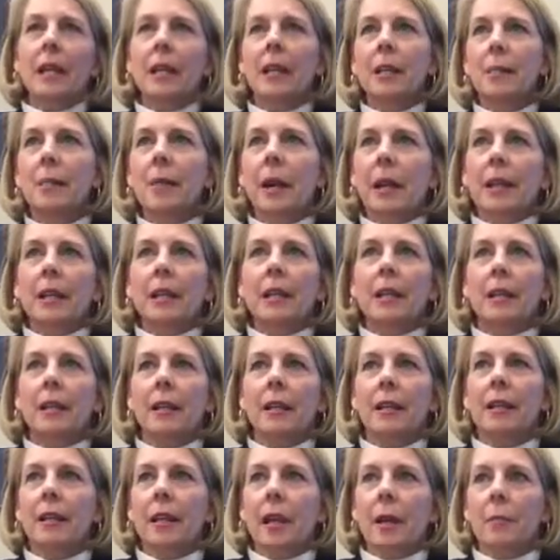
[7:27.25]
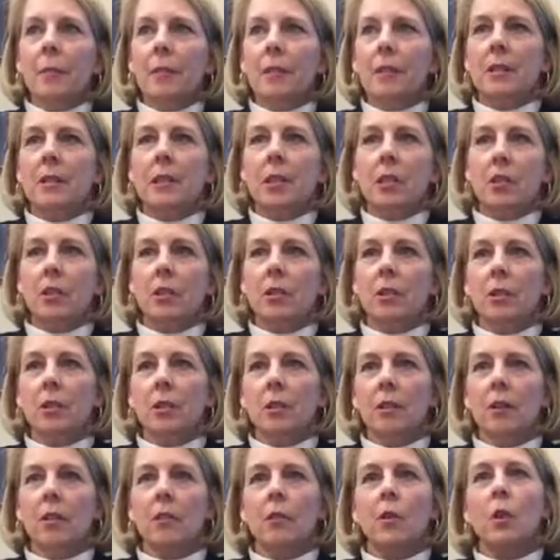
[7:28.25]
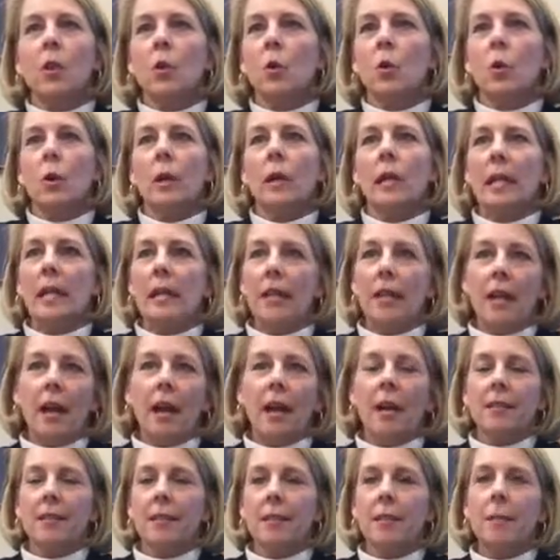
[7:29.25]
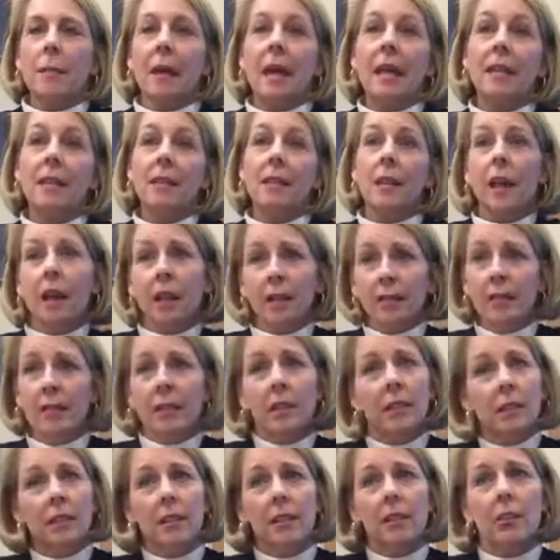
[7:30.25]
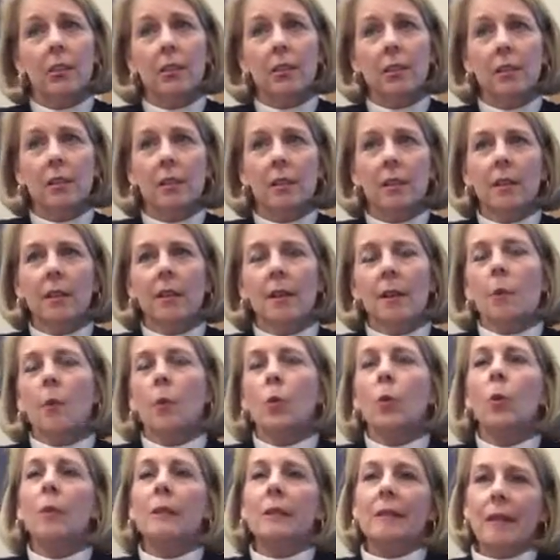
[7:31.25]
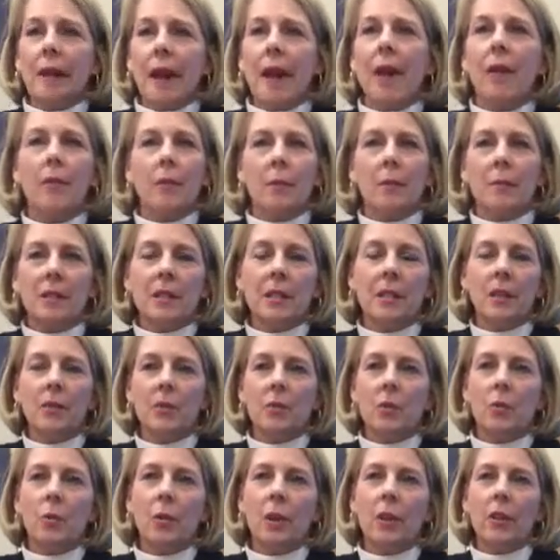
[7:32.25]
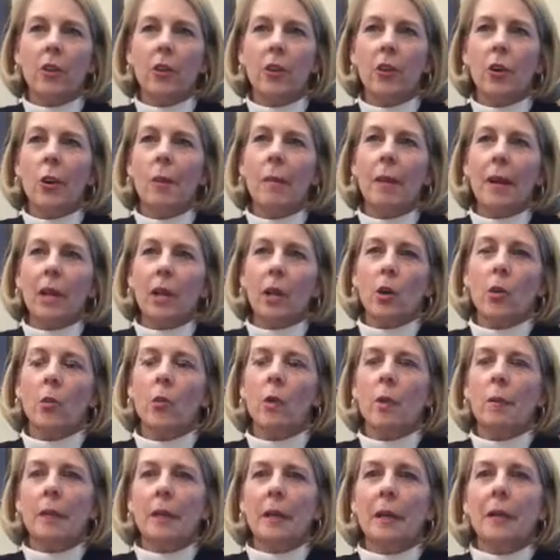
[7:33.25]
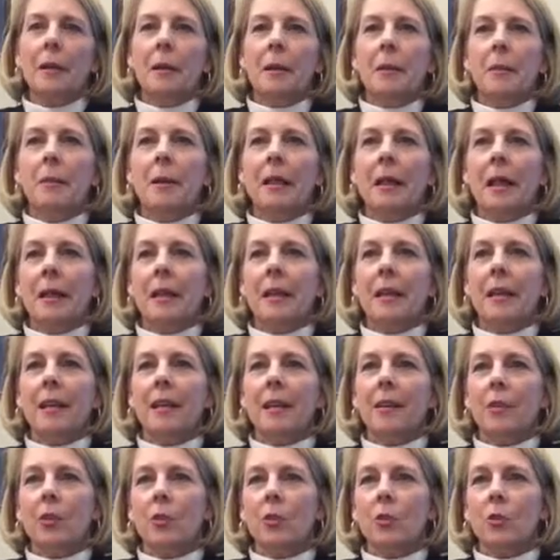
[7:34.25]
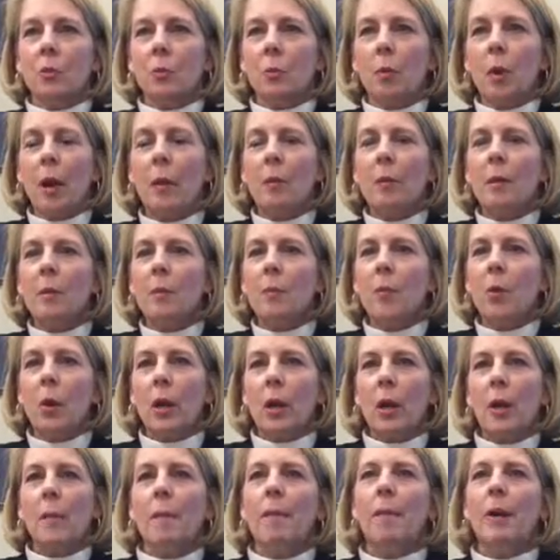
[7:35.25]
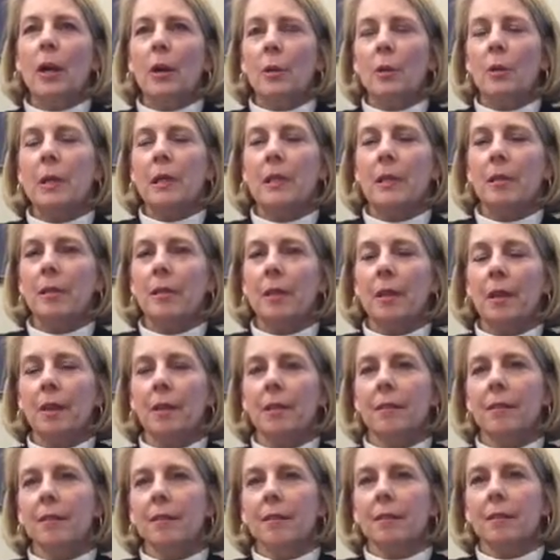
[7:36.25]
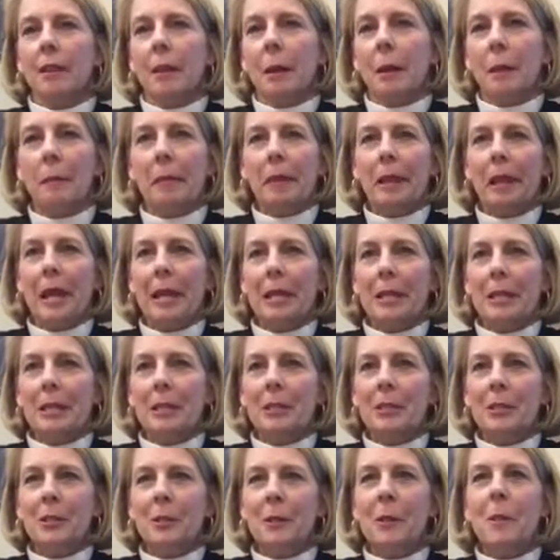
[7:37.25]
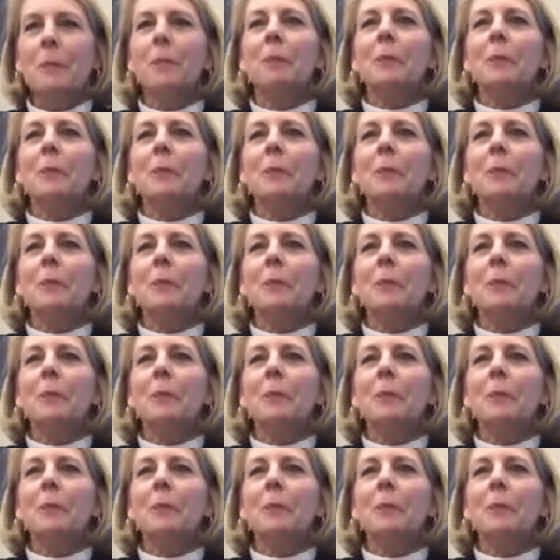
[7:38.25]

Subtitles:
anybody in a position of authority that has to make tough decisions will doubt themselves, whether you're a man or a woman. But I think there's probably more components that play into